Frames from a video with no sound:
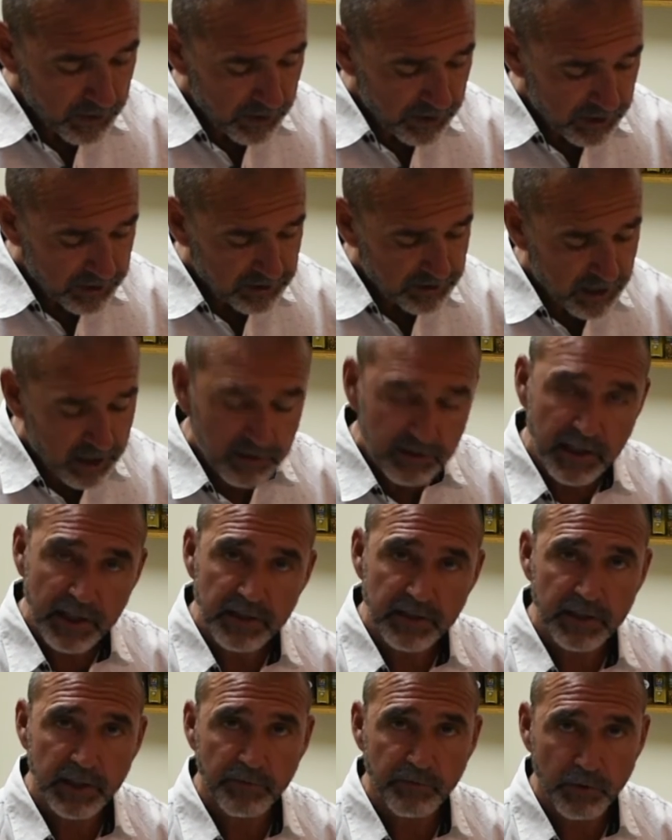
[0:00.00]
It's not
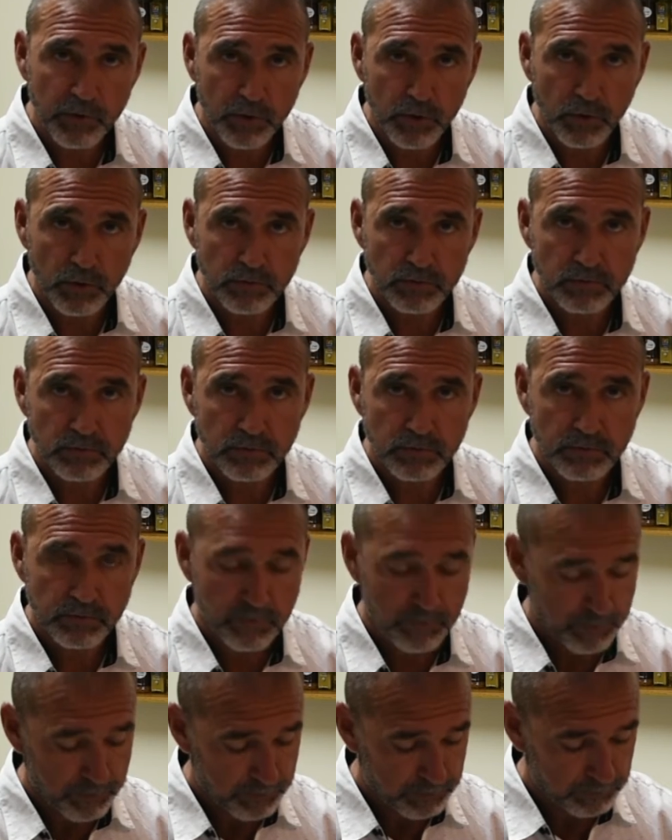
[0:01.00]
that difficult
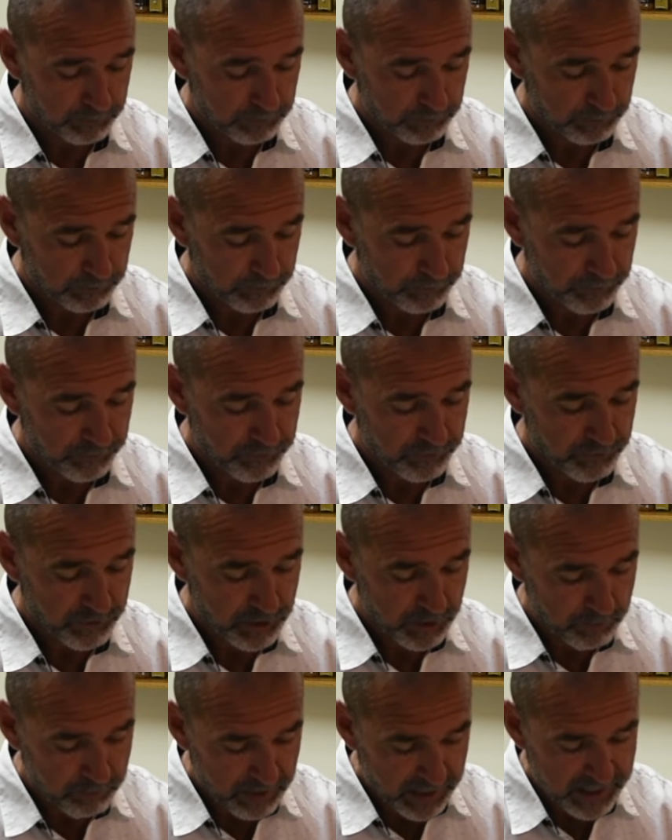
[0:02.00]

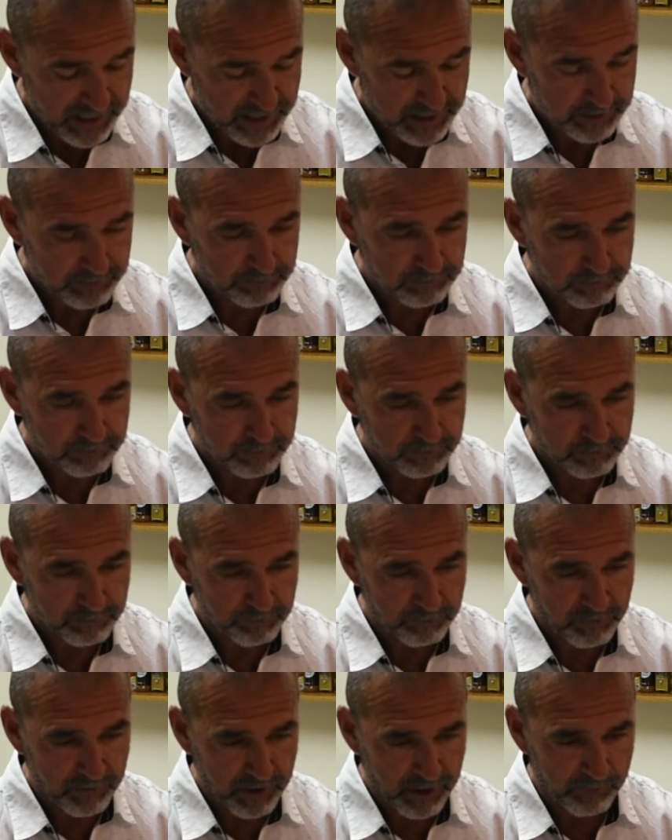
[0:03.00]
to make
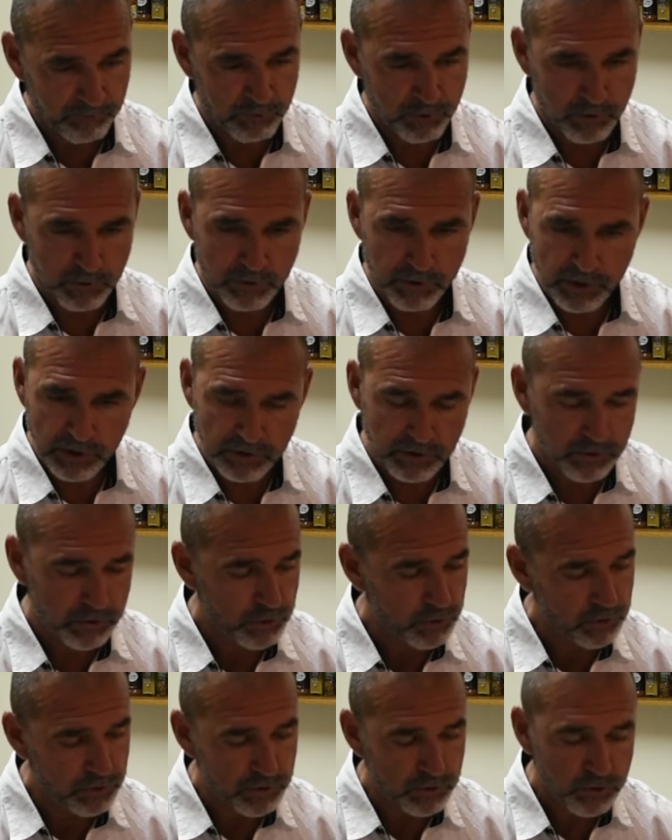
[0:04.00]
if you're just
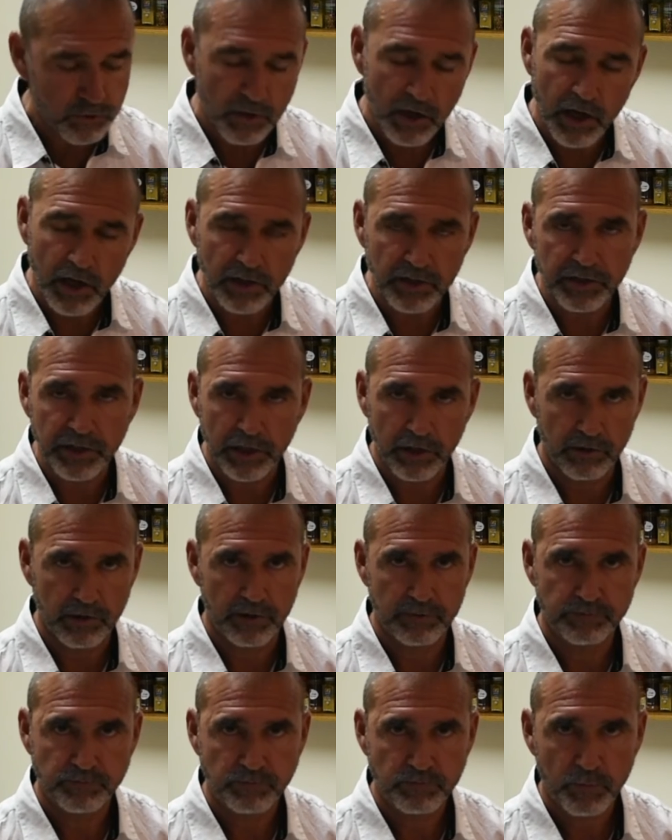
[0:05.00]
doing trial and error.
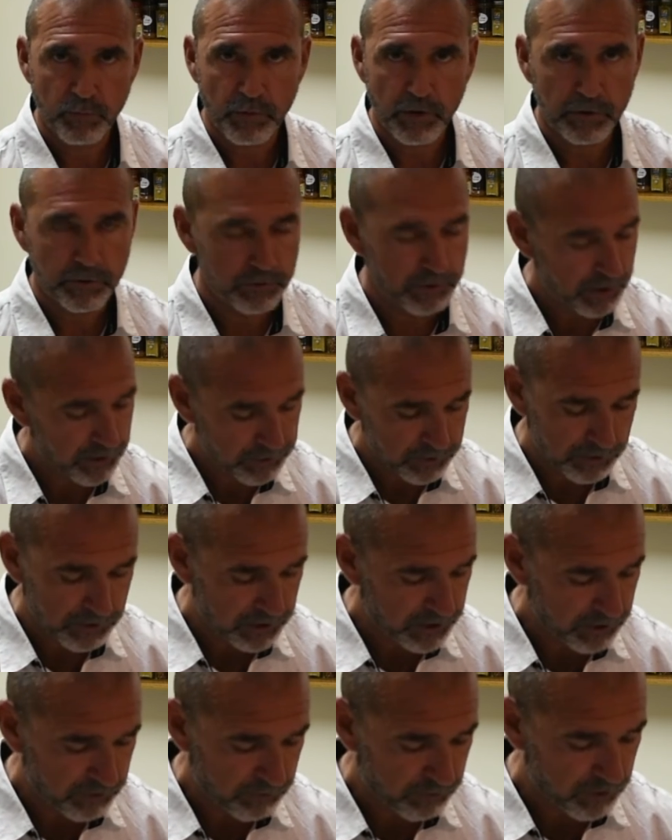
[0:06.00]
You're not
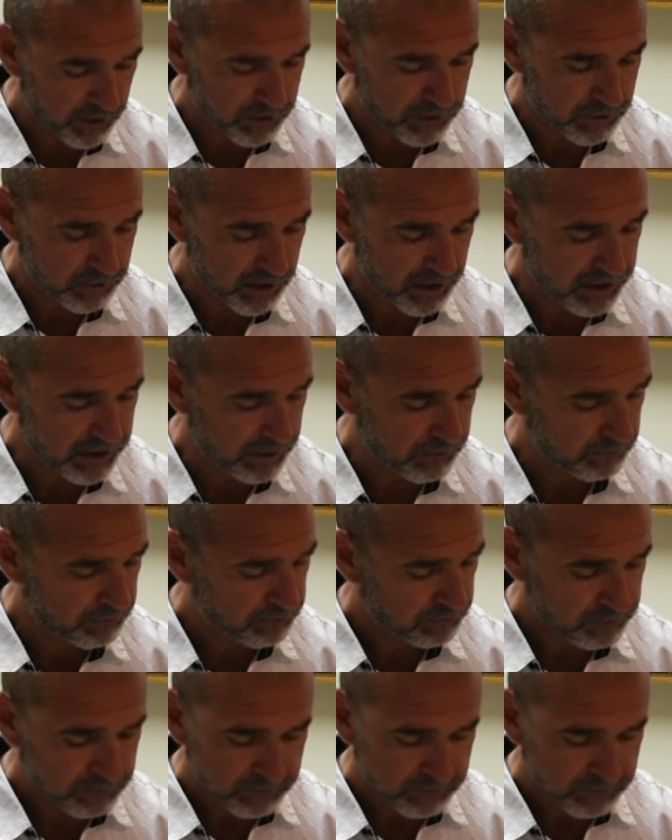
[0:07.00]
going to get frustrated.